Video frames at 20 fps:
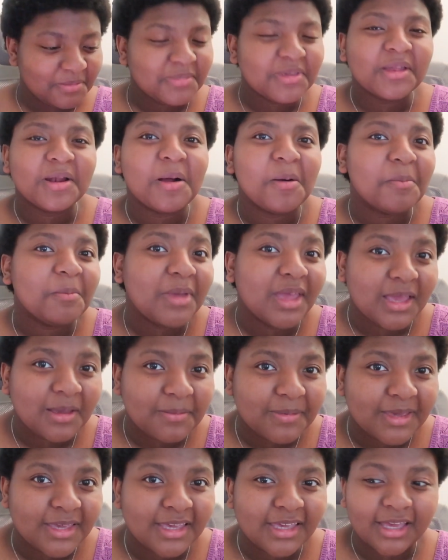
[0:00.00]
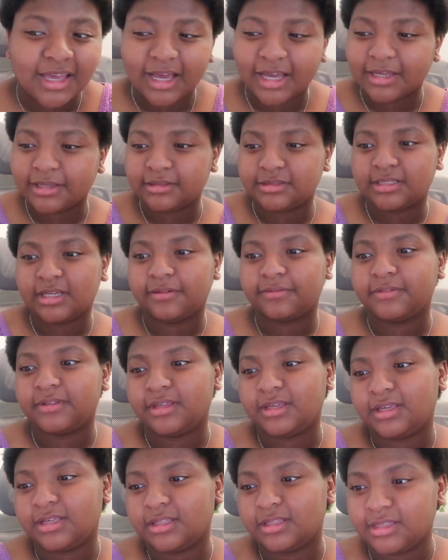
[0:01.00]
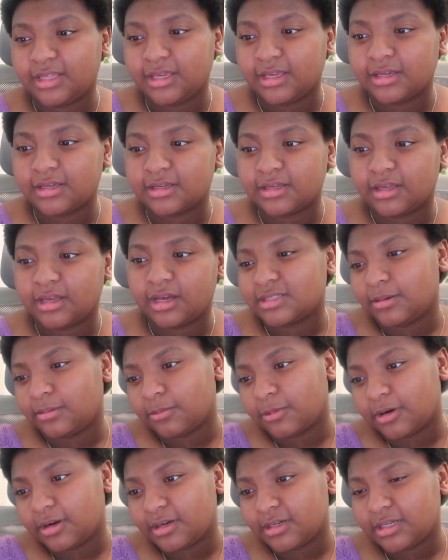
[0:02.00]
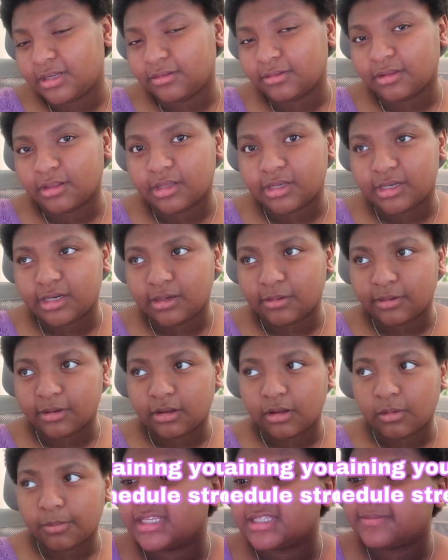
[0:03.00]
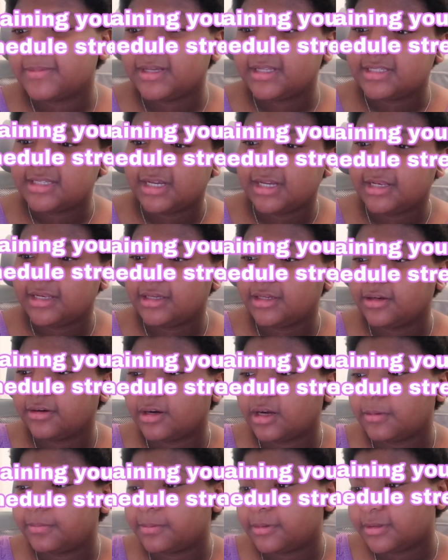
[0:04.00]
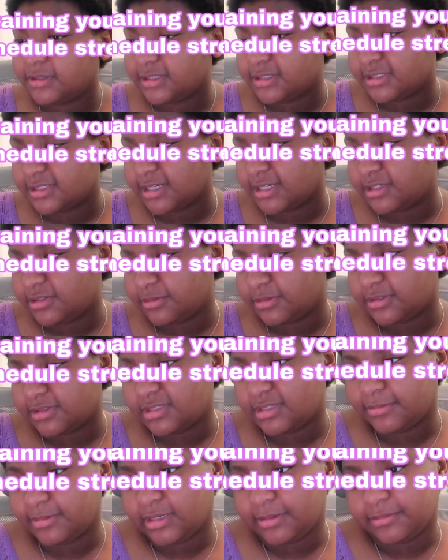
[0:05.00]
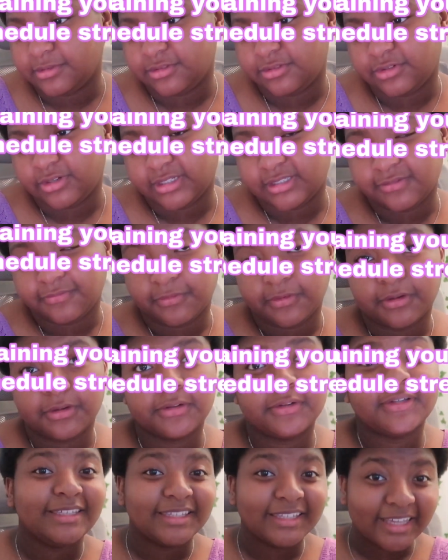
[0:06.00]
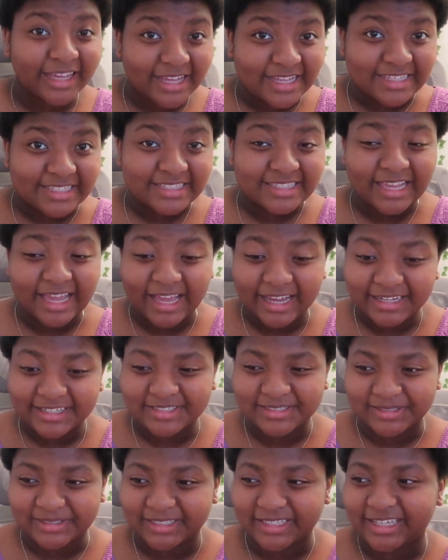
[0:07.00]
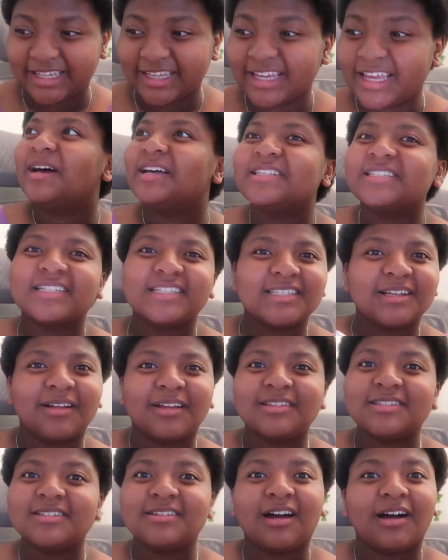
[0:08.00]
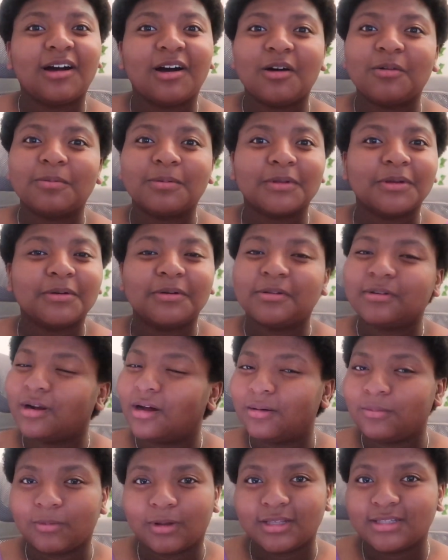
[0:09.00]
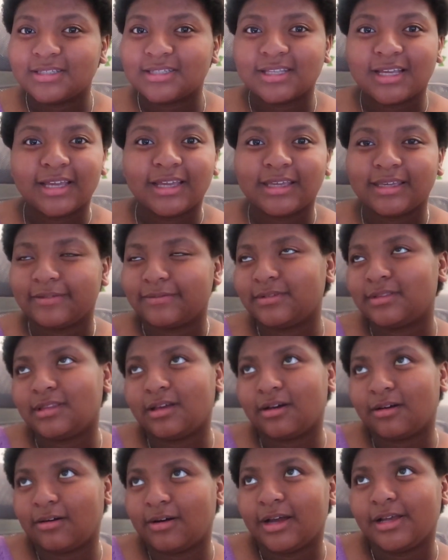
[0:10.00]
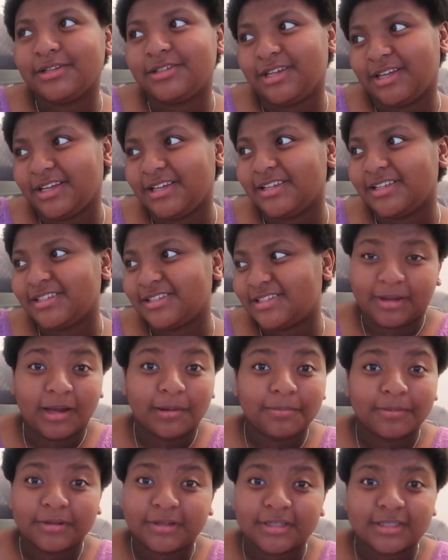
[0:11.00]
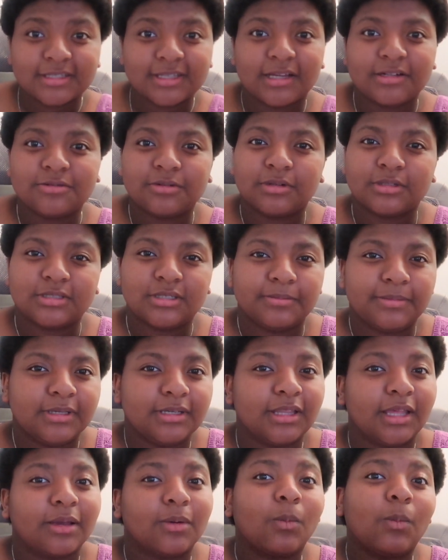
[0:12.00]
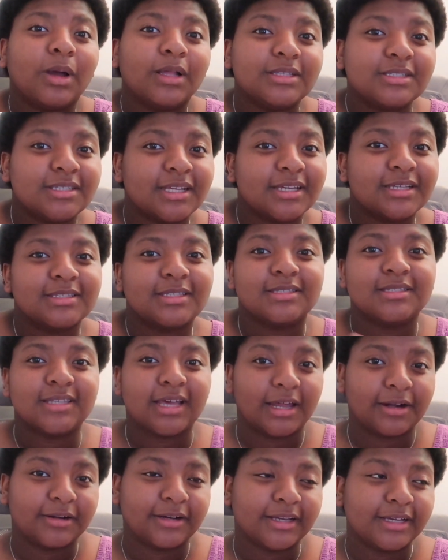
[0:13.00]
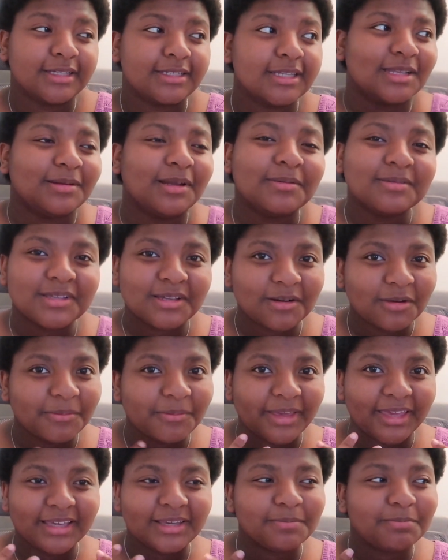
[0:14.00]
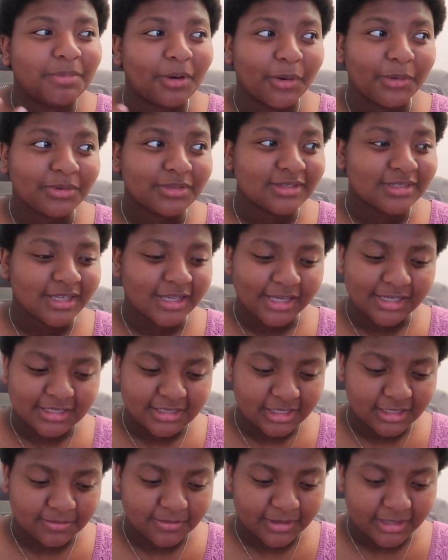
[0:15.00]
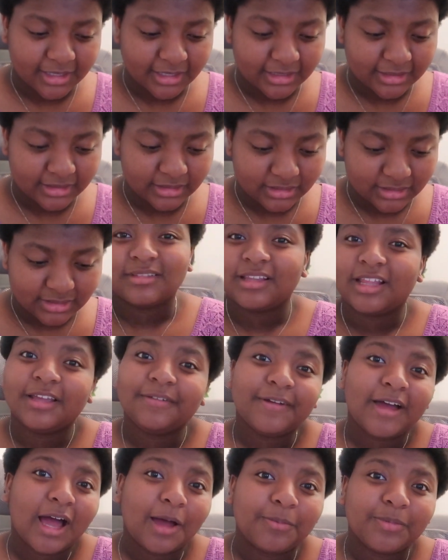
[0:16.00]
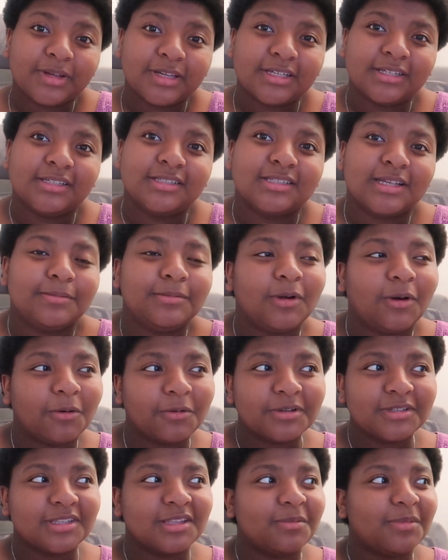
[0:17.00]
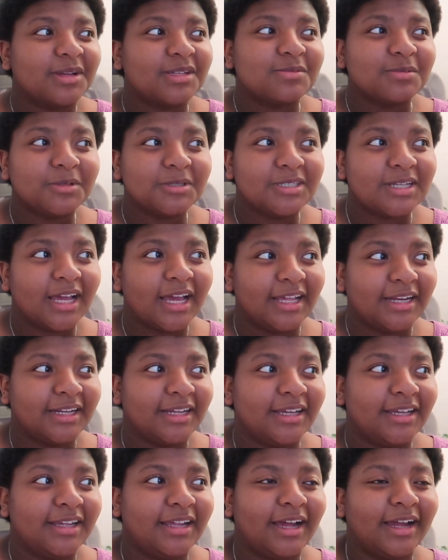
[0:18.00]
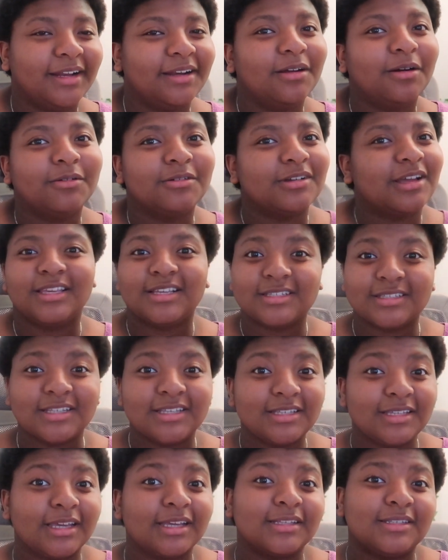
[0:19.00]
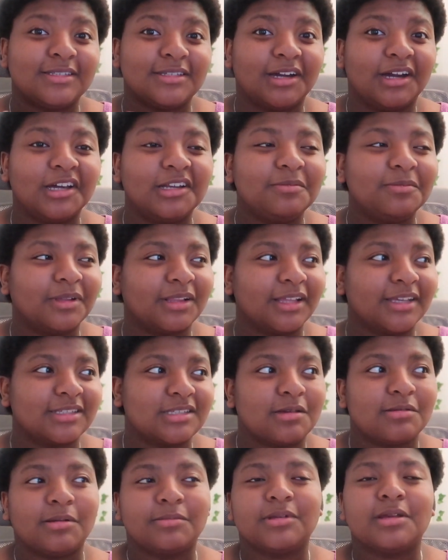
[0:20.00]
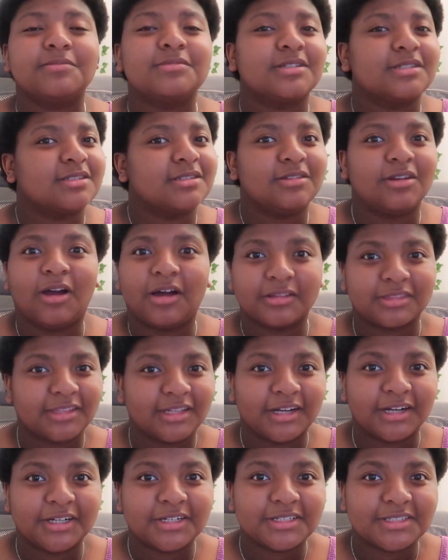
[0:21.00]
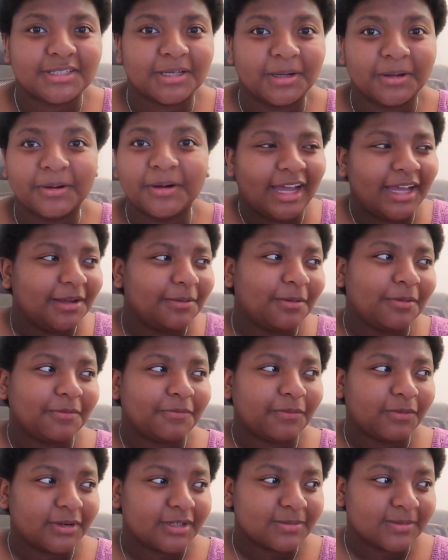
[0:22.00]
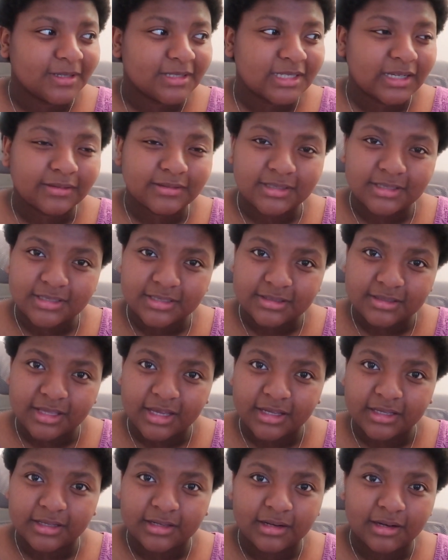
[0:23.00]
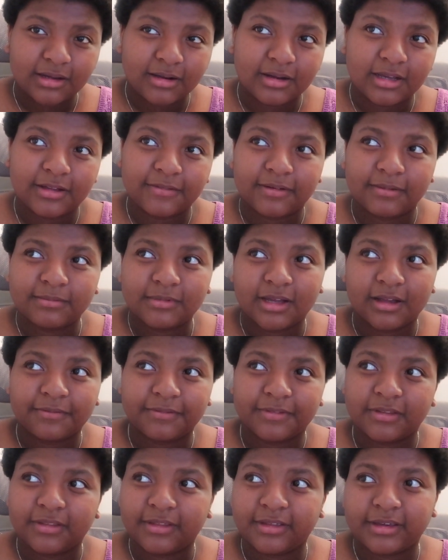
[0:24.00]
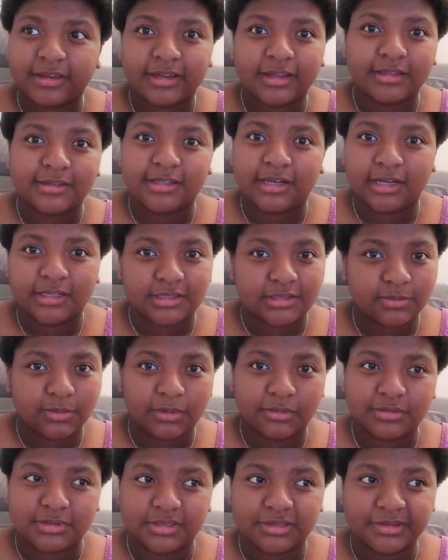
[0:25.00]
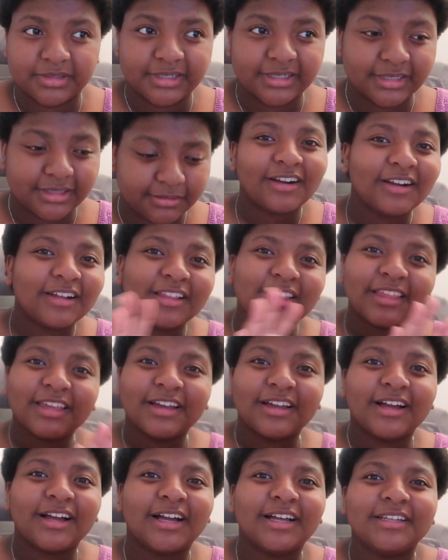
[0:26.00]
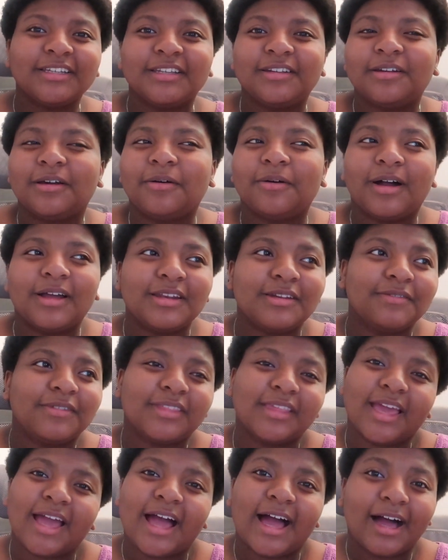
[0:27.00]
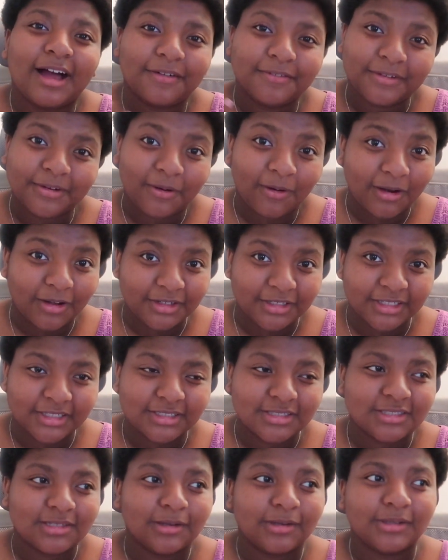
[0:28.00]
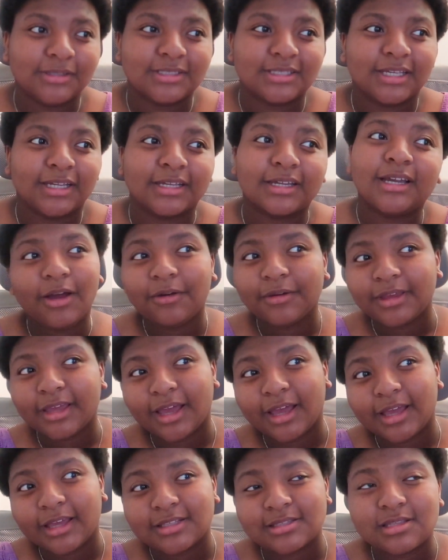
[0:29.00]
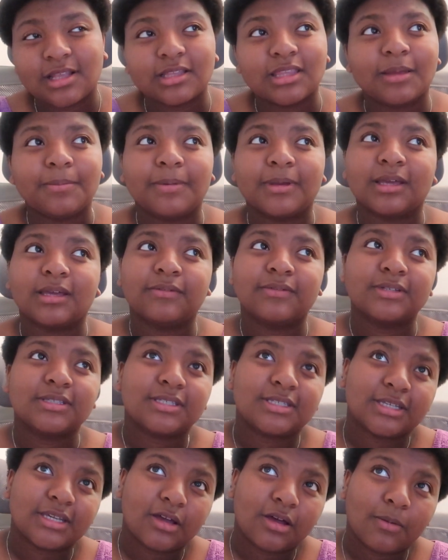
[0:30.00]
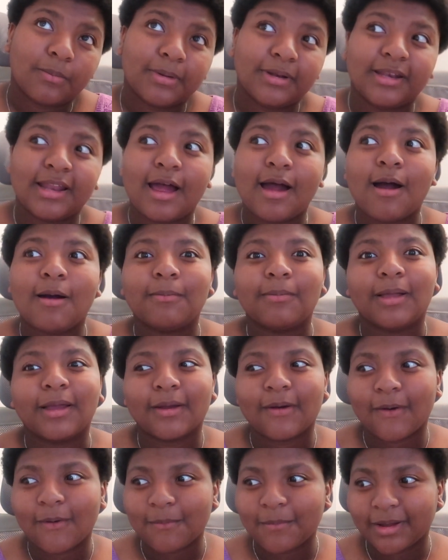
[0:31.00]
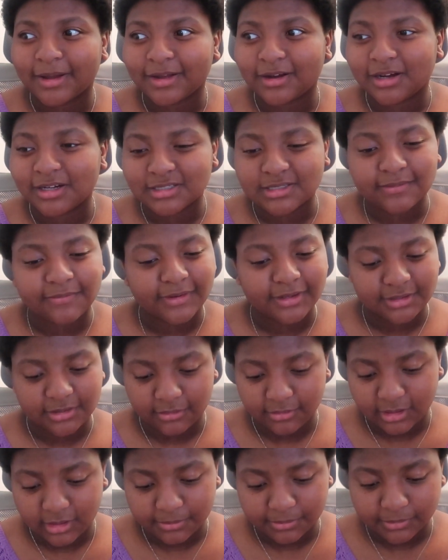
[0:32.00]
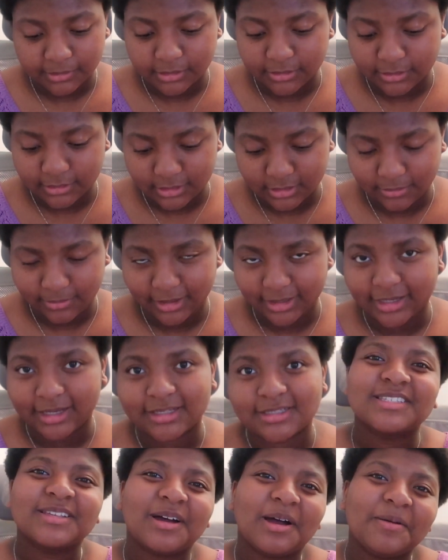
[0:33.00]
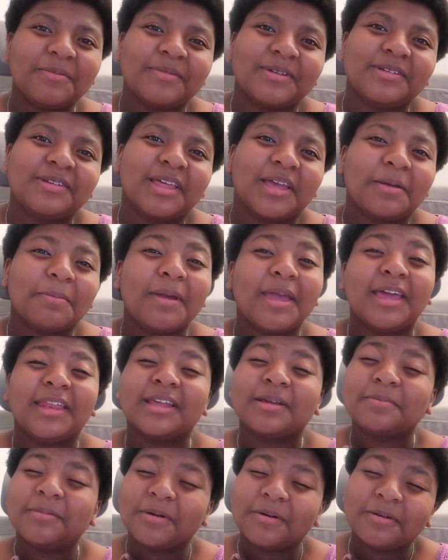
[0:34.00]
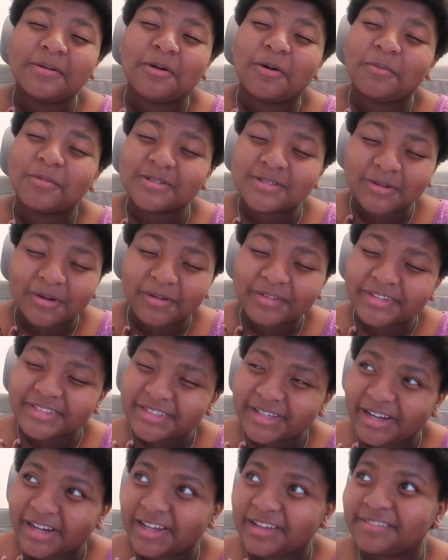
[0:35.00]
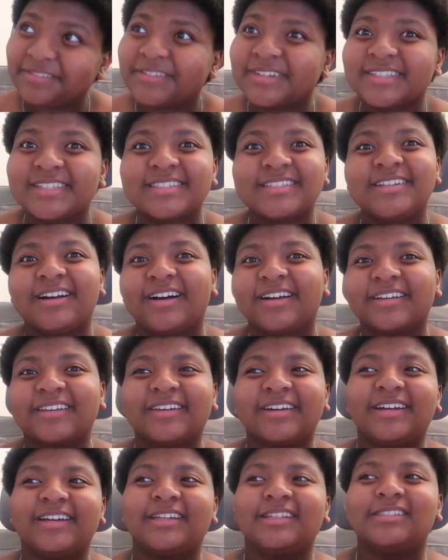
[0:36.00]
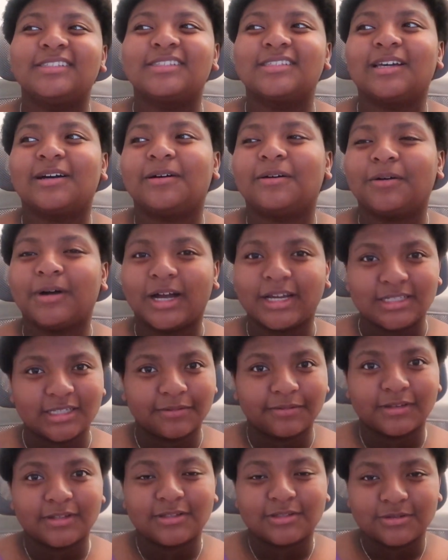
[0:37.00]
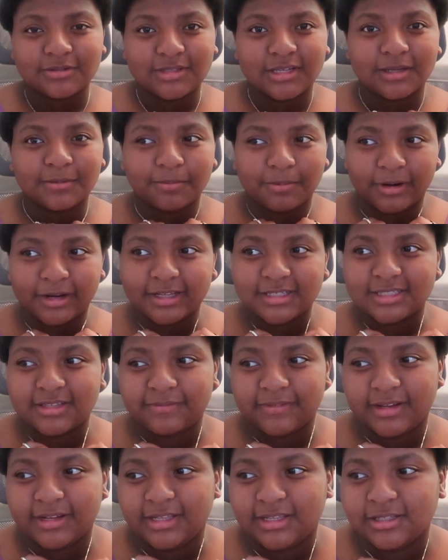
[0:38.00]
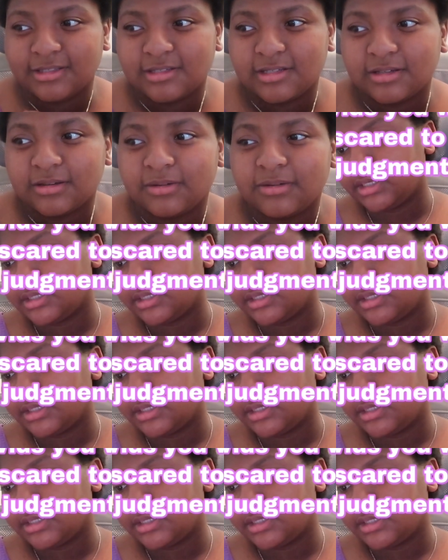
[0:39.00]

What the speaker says: You know, maybe I definitely think somewhere down the line I will. Is maintaining your uploading schedule sometimes stressful? Yes, actually. As you can tell, I did not upload on Wednesday, even though I changed my uploading schedule to be like Wednesdays and Saturdays. Sometimes I don't make both days just because life happens. I'm not always in the best mood to edit. I know things need to get done, but like sometimes I'm just not there, so I won't force myself to do that. You know, if I'm not feeling good, then I just won't do it. Early on, you know, I didn't really have an audience, so it was like, okay, it's not that big of a deal. But now I'm like, oh my gosh, if I don't upload, oh my gosh. So I'm in like panic mode almost all the time, which is not good. So I definitely do take breaks if I need to.